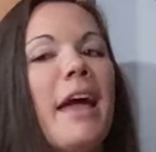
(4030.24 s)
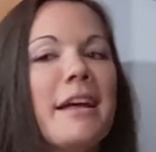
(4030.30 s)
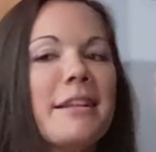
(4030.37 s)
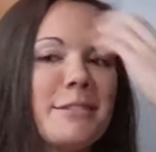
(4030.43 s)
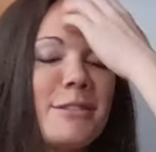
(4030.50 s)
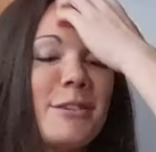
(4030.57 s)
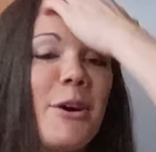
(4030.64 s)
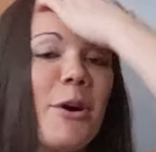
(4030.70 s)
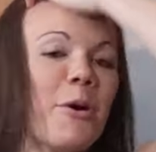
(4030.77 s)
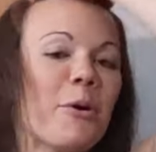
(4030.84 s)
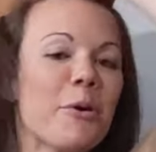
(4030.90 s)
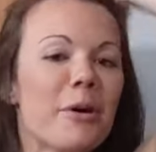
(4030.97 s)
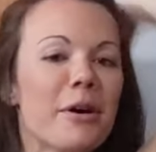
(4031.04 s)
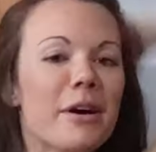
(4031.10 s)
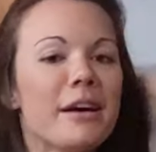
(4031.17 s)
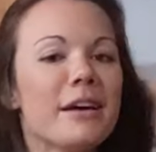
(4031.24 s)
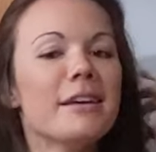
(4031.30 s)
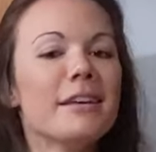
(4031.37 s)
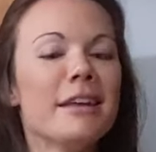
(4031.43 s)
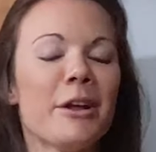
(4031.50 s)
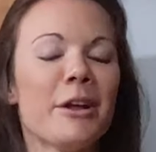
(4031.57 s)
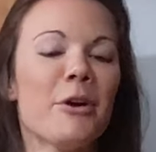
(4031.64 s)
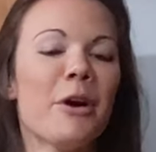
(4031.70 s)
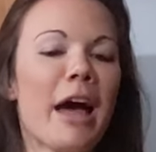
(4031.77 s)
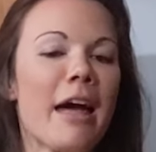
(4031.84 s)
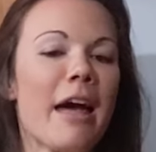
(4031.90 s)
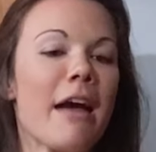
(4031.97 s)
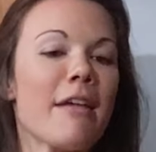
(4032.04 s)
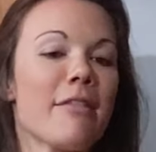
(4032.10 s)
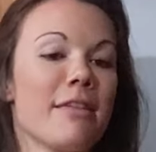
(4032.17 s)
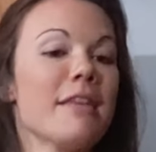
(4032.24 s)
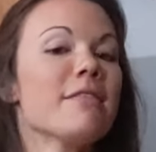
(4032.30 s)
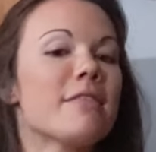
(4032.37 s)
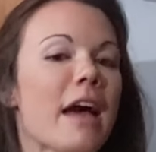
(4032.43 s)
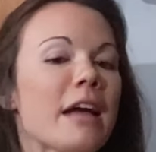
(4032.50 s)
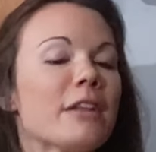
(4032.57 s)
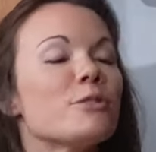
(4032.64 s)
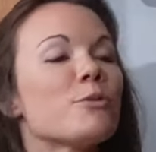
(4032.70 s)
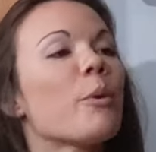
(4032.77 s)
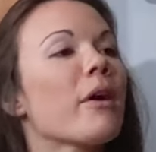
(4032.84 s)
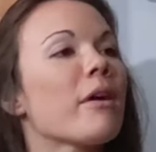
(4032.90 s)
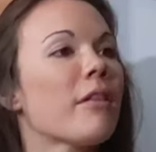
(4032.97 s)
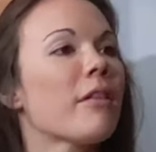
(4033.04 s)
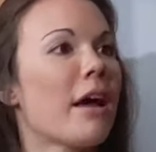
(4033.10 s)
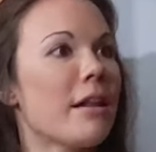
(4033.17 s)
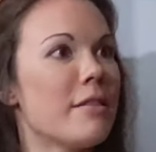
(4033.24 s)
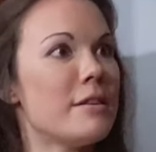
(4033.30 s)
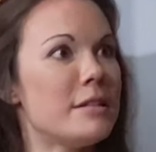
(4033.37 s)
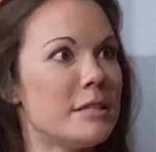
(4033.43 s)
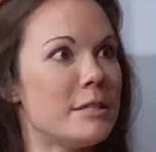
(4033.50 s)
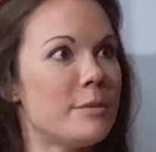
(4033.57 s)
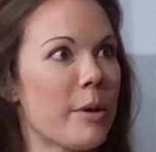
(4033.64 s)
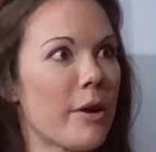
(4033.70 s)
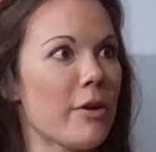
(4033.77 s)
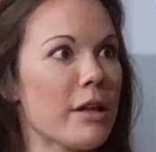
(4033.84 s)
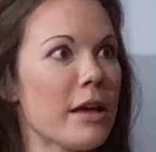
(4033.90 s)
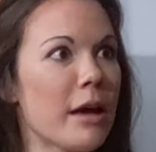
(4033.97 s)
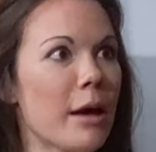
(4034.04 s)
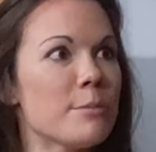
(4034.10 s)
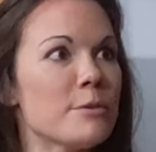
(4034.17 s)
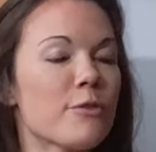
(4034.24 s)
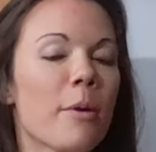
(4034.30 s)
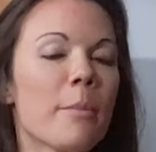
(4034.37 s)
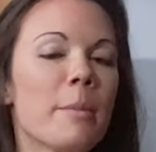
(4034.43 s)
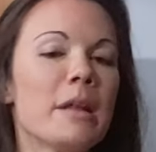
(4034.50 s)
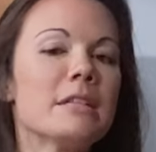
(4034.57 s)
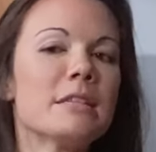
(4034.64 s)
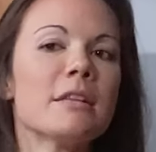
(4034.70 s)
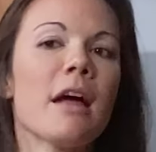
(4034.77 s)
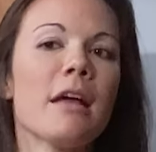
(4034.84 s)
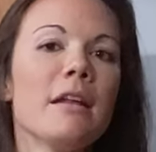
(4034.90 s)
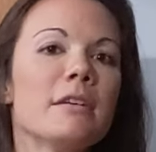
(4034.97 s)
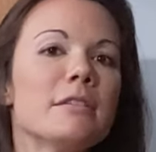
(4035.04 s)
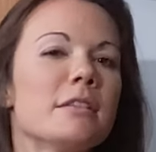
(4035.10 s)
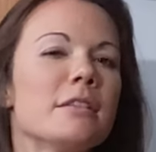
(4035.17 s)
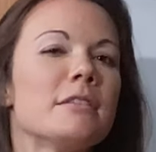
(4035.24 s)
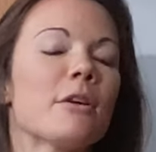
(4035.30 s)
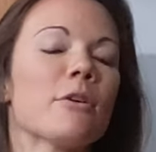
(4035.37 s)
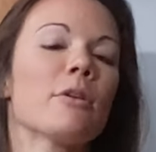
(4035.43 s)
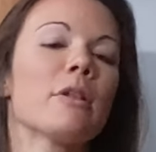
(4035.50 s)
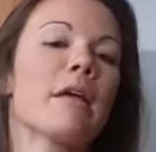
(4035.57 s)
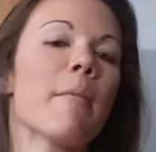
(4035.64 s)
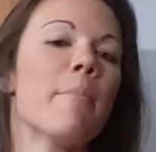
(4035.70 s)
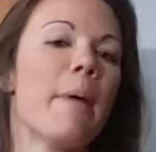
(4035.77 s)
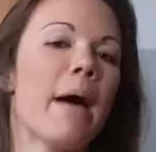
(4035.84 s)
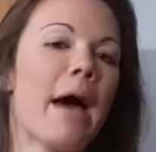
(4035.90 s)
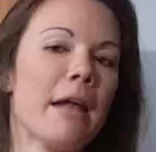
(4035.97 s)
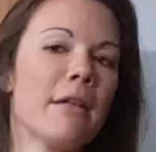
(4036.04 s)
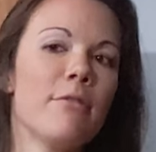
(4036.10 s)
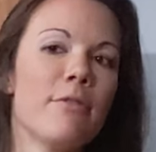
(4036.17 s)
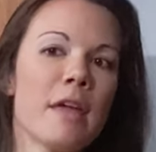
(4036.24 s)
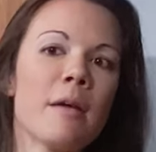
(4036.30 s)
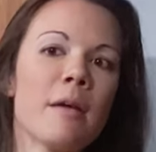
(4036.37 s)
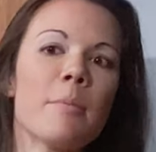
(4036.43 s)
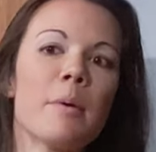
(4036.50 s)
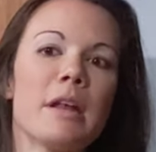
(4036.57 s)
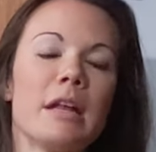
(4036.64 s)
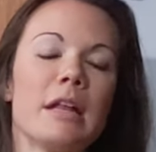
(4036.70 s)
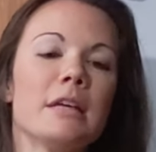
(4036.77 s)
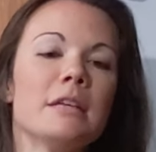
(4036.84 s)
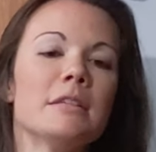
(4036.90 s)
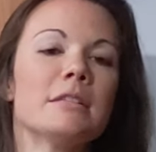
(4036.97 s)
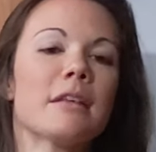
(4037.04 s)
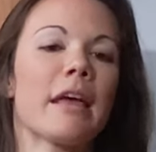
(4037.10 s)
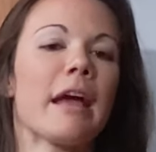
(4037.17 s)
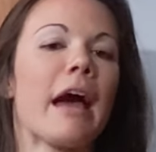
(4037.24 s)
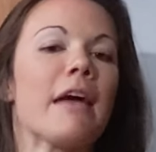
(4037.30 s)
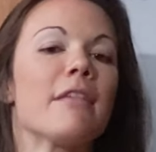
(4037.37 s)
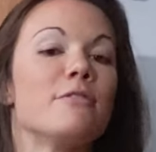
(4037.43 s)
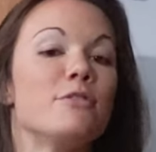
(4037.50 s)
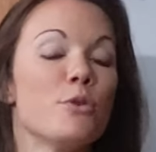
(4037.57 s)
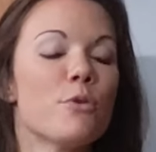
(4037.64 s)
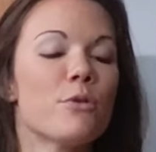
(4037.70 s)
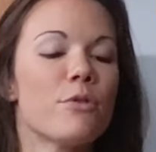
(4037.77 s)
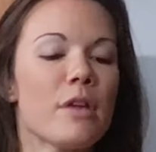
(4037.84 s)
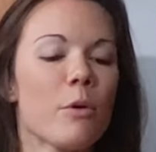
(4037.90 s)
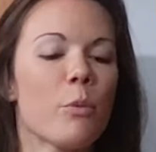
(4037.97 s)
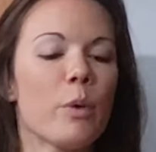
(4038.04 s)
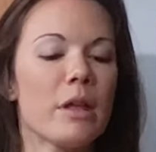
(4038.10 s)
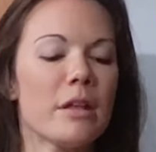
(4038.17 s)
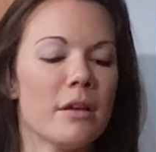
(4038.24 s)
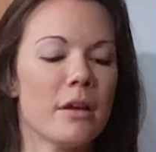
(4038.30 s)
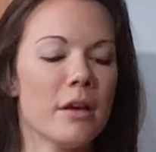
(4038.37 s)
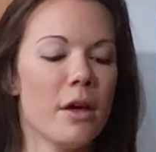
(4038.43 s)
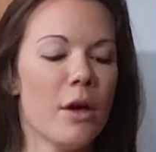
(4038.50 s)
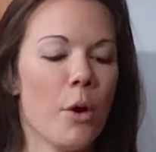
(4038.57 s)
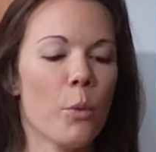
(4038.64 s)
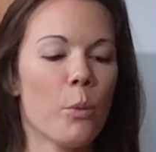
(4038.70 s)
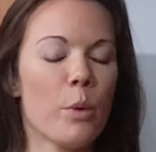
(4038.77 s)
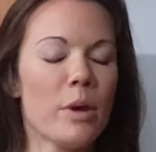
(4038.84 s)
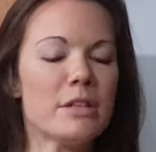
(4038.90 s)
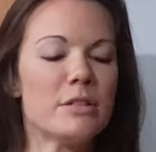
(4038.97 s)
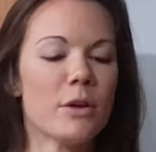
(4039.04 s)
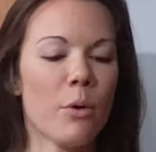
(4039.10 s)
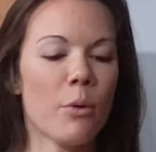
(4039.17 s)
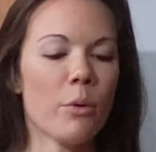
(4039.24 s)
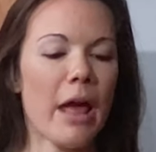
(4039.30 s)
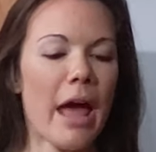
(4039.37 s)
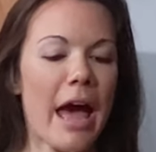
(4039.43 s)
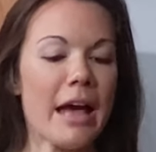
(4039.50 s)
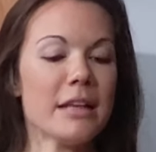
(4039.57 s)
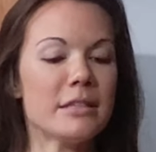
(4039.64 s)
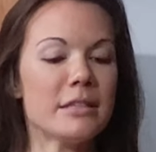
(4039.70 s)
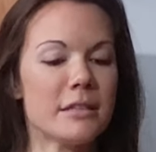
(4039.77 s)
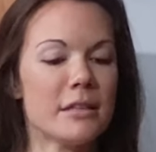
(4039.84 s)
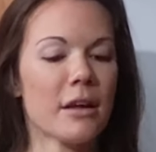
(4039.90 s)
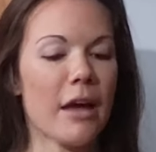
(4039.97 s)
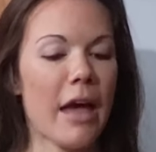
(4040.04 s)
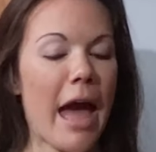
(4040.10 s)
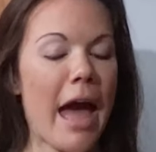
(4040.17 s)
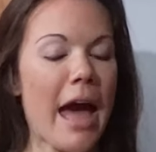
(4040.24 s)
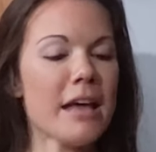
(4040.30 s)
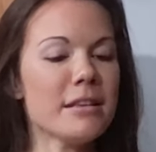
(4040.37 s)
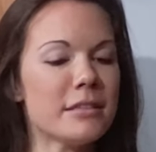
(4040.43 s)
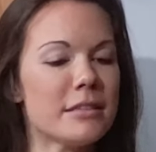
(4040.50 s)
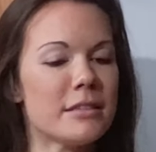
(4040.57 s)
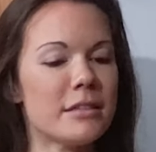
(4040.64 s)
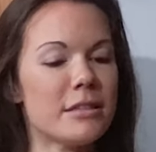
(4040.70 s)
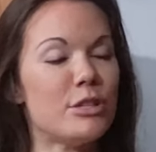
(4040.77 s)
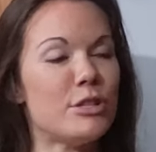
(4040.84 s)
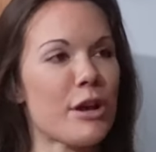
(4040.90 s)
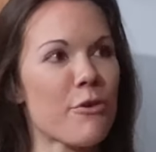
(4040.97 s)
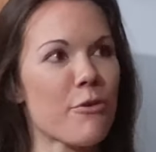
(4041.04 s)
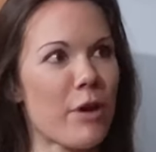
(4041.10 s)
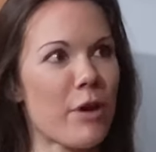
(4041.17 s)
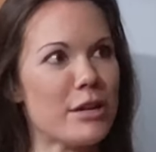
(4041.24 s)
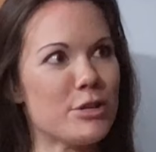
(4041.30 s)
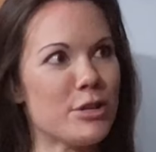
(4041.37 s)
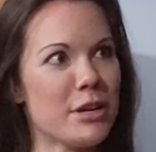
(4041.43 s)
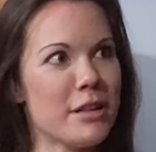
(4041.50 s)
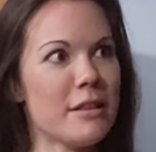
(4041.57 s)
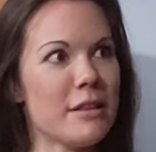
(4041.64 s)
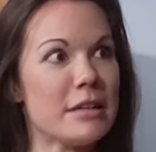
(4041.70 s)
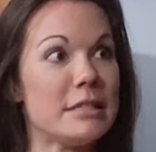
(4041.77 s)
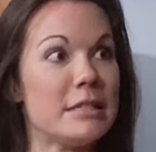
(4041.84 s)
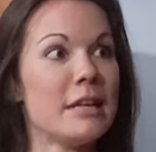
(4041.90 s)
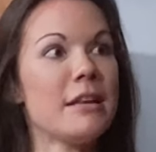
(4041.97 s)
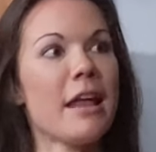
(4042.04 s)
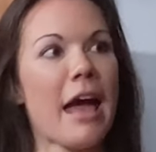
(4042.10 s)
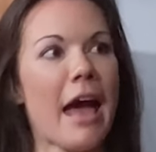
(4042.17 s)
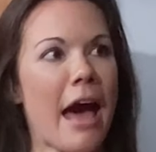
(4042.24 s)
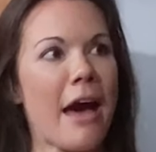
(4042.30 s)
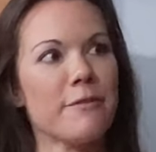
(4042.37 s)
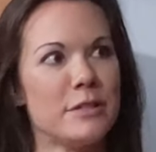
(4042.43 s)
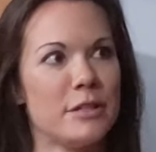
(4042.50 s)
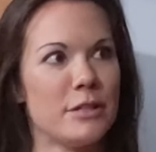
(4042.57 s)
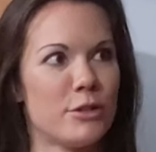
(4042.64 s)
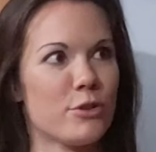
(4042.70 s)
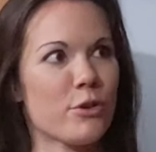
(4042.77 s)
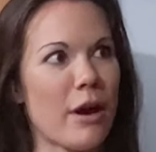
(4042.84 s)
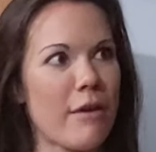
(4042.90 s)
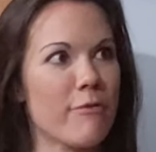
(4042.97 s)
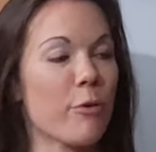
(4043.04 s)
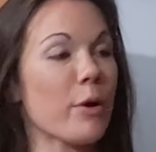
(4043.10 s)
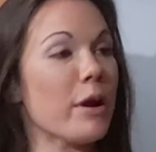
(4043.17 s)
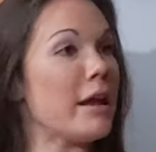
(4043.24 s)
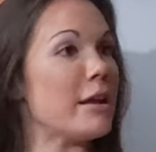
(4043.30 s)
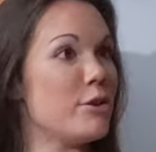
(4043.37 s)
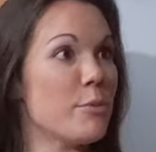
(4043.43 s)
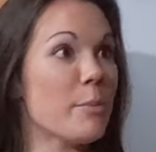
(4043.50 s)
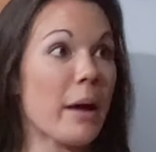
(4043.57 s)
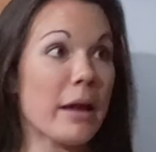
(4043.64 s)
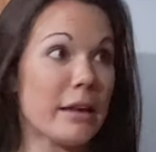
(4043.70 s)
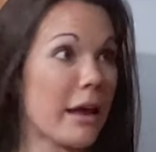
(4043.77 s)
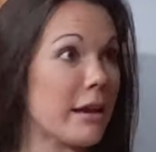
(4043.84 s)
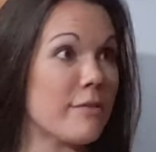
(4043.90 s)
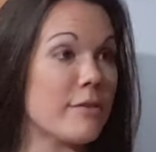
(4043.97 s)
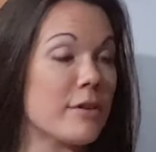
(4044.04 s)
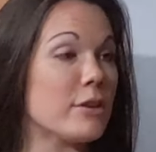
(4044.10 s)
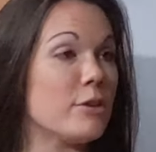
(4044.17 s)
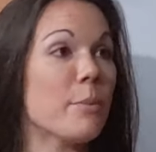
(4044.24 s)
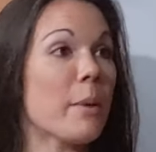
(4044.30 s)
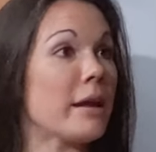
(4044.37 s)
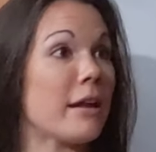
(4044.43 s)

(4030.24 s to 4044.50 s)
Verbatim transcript: And so, you know, I think that's where a lot of the disparity comes from. And it's not necessarily a bad thing, but it is, like, I do think we don't, as the generation that didn't have to strive for it, and you might not even